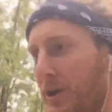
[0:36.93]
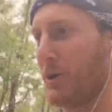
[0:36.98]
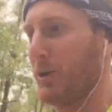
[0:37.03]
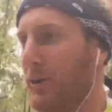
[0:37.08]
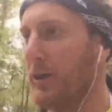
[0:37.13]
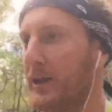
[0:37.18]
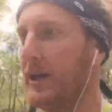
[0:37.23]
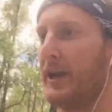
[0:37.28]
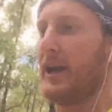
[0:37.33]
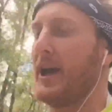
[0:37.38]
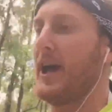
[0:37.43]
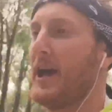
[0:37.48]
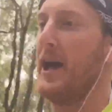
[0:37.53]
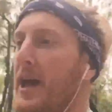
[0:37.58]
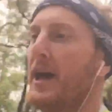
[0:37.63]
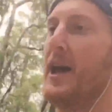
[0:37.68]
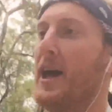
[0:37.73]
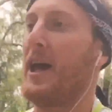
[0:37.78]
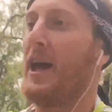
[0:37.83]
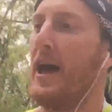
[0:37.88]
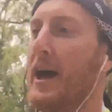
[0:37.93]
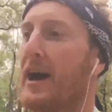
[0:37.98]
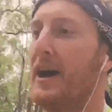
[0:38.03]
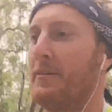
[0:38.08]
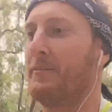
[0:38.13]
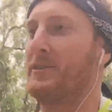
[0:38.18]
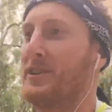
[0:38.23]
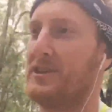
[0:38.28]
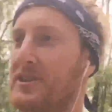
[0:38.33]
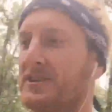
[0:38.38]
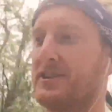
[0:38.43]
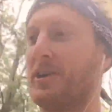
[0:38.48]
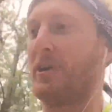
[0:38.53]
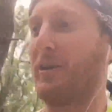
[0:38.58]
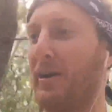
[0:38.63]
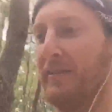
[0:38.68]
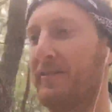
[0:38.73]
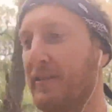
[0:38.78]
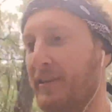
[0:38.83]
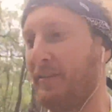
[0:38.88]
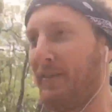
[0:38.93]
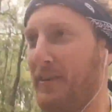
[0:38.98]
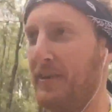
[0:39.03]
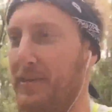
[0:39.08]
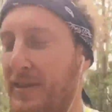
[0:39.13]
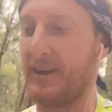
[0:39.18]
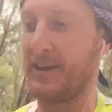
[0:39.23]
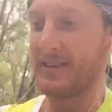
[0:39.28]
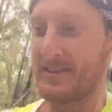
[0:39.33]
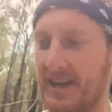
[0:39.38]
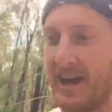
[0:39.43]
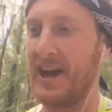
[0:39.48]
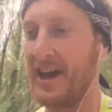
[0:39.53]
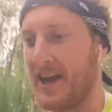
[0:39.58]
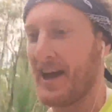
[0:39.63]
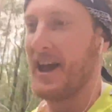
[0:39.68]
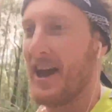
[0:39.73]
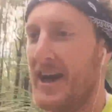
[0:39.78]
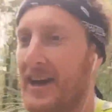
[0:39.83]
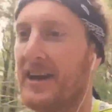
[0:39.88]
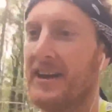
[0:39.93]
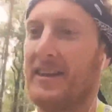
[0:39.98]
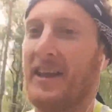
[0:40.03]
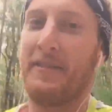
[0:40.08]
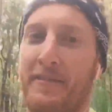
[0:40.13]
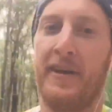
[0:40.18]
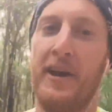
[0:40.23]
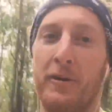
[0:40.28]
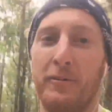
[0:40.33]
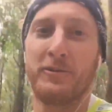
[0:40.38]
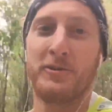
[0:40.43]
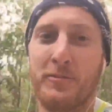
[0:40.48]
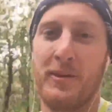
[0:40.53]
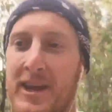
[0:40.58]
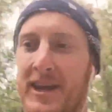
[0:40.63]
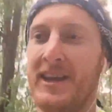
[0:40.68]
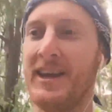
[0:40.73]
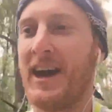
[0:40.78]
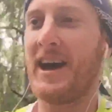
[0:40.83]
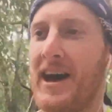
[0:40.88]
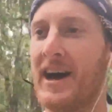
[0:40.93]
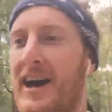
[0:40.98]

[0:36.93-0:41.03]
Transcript: to call it, to just go over a few things that have helped me